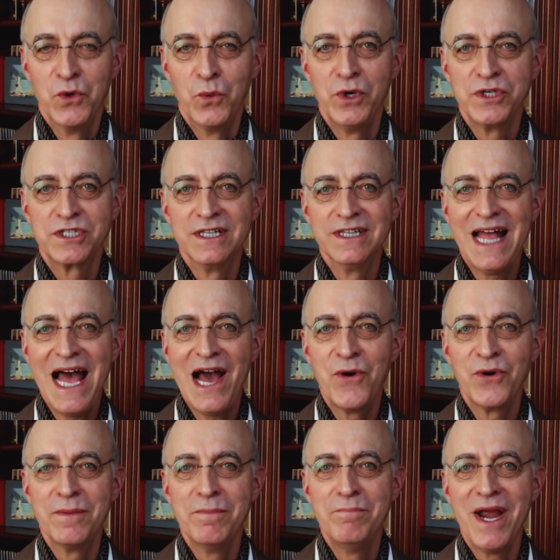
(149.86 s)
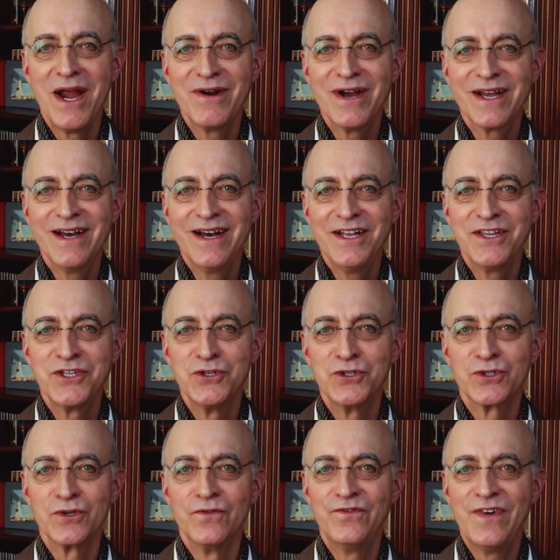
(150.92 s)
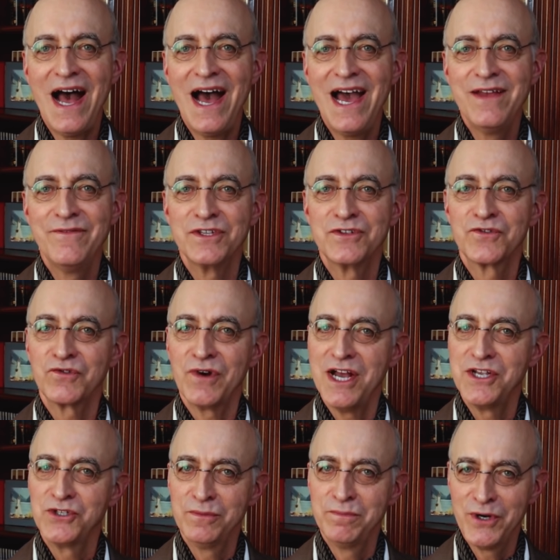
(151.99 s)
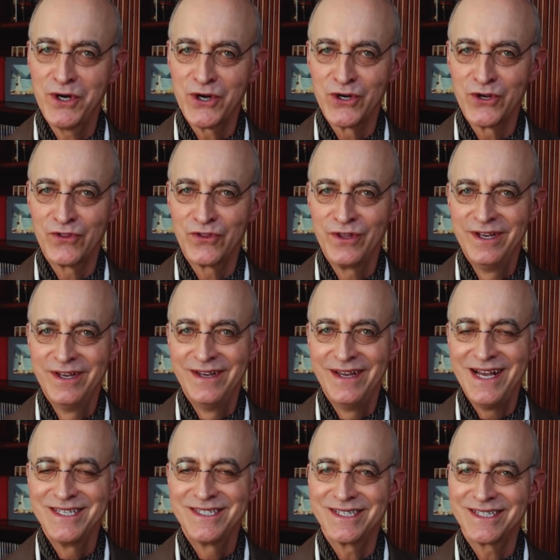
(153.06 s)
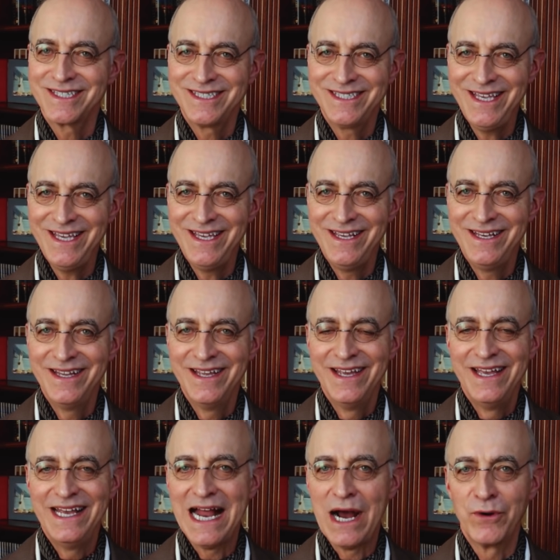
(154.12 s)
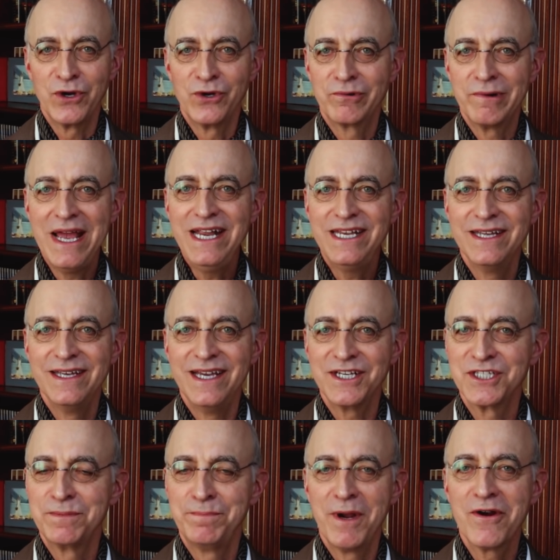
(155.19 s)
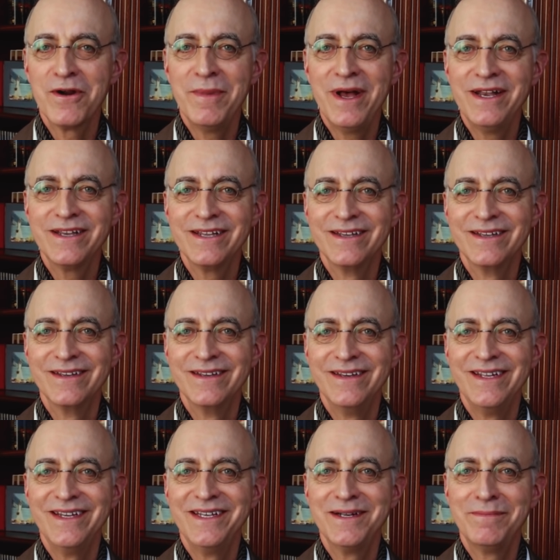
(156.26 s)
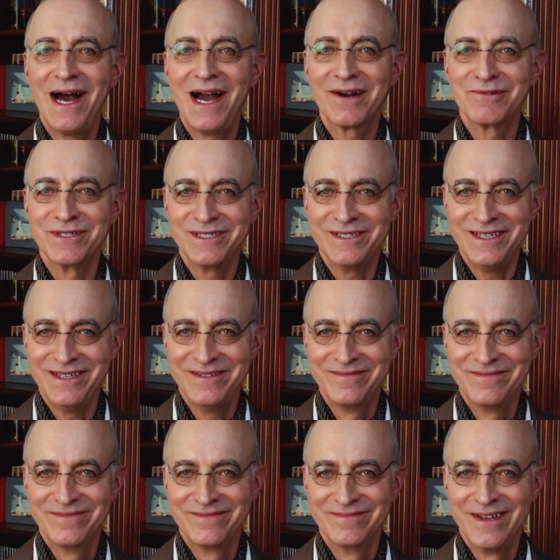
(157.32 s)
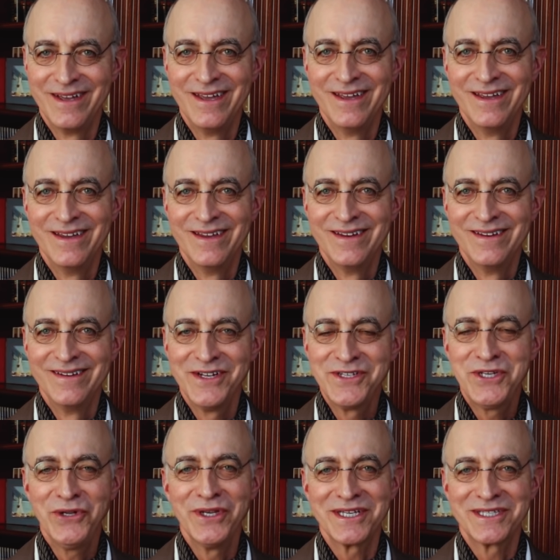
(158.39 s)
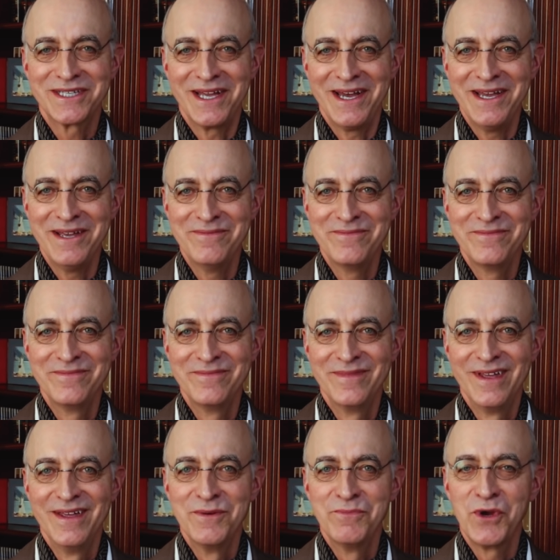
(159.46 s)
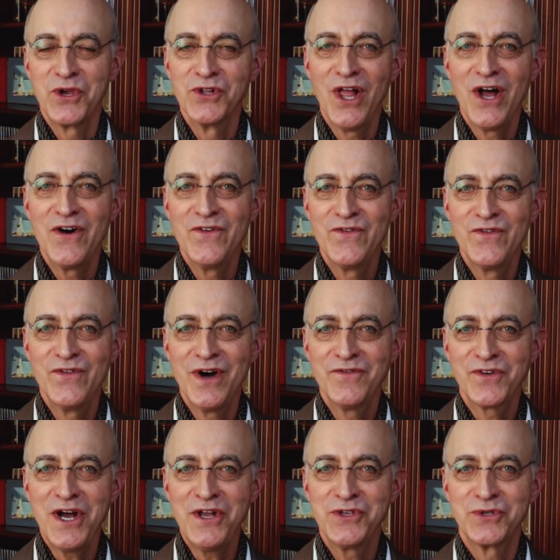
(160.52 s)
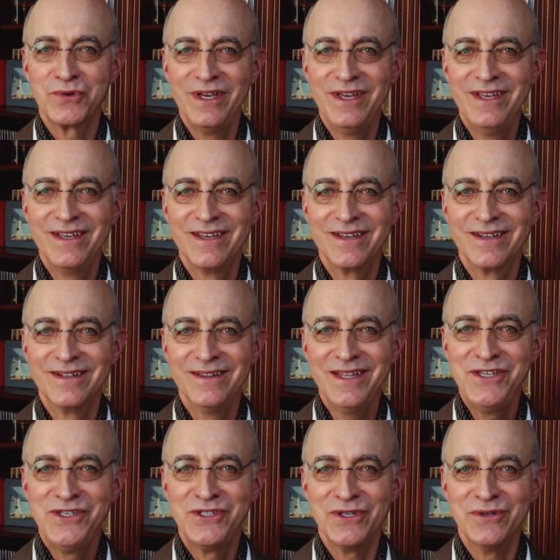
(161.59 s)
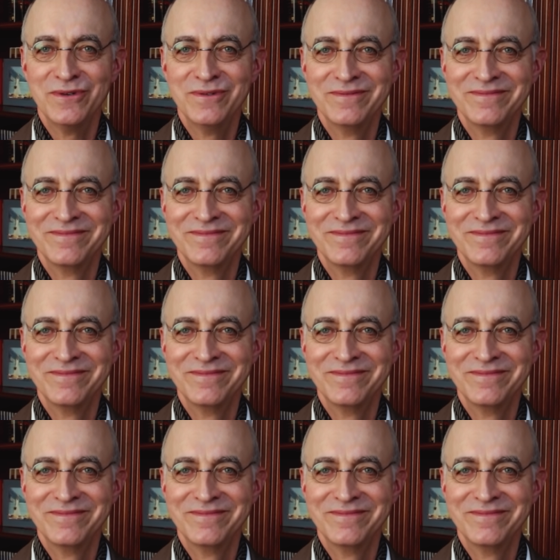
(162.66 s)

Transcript: which allowed America to survive its fragile birth and succeed in our great experiment in democracy. Until next time, may your love of country lead you.